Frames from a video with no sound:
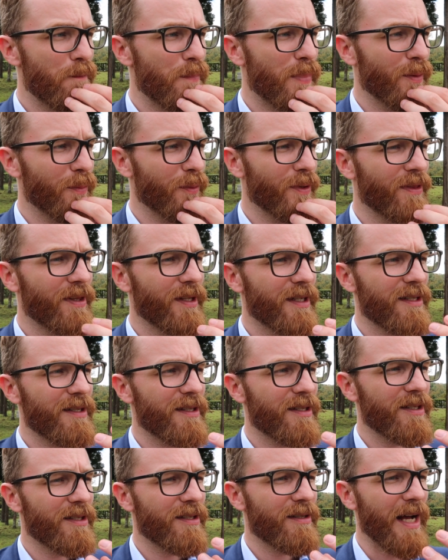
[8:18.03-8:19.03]
But with it,
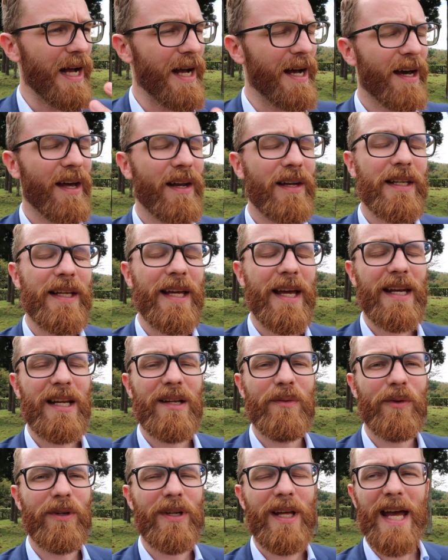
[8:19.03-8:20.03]
hardly
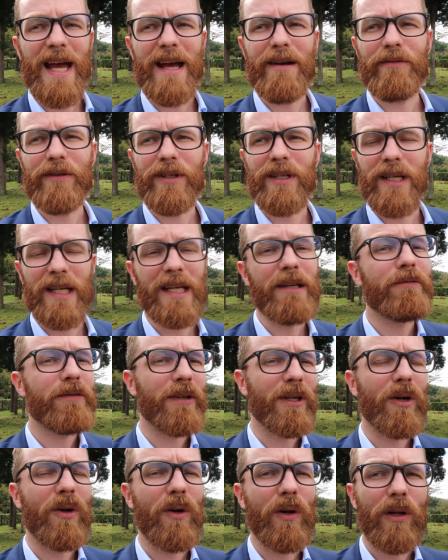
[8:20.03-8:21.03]
anyone ever, if
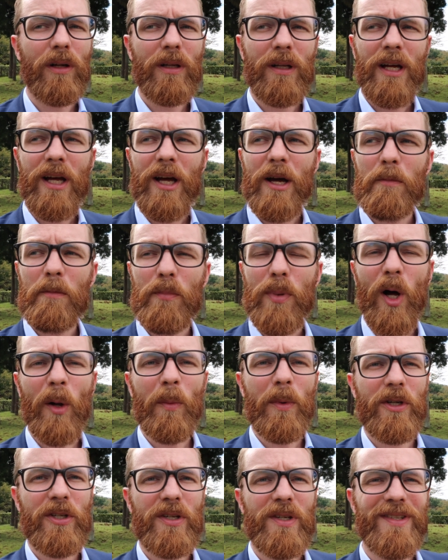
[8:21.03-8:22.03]
at all,
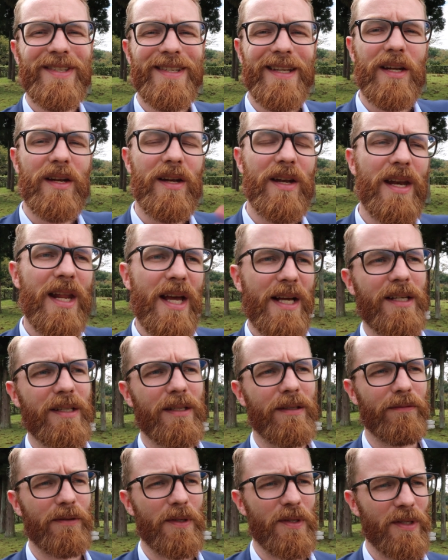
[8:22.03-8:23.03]
publishes
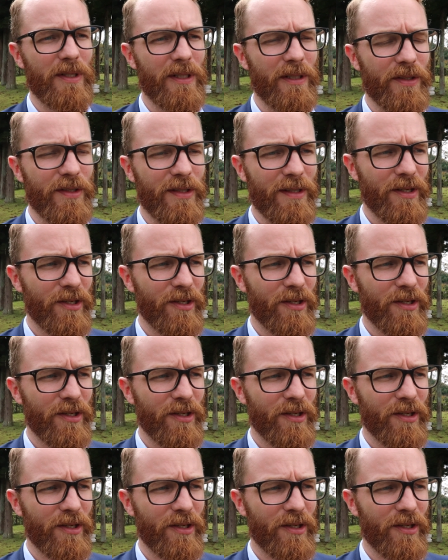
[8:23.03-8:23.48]
negative results.